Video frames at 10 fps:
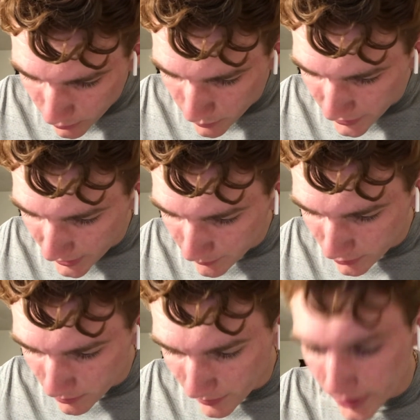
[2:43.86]
be empty
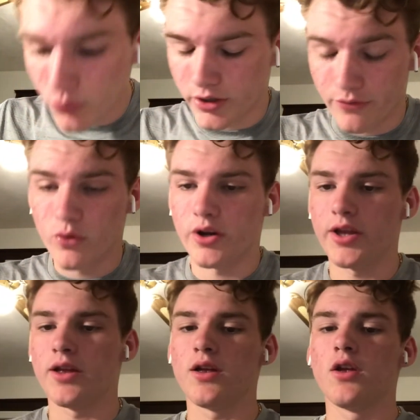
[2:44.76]
by
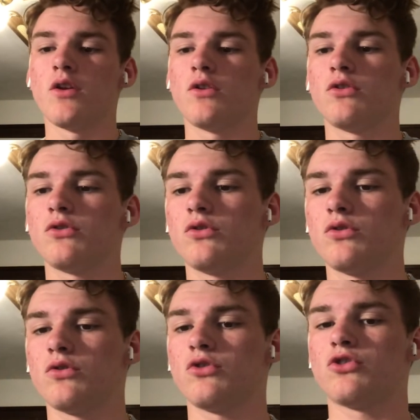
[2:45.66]
2048.
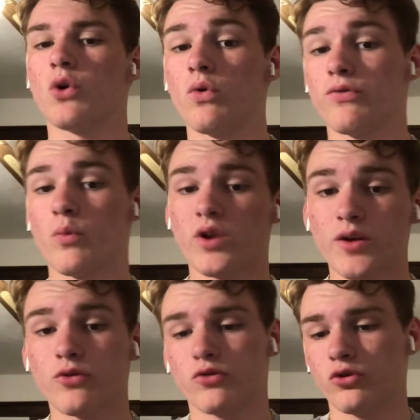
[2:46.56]
So from what
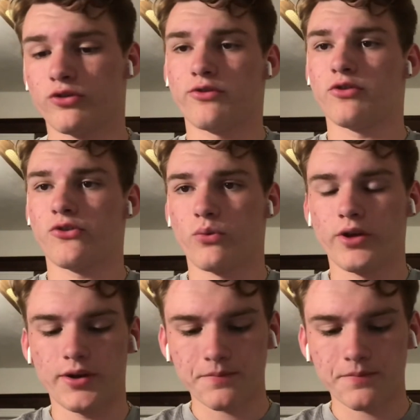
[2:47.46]
those are just three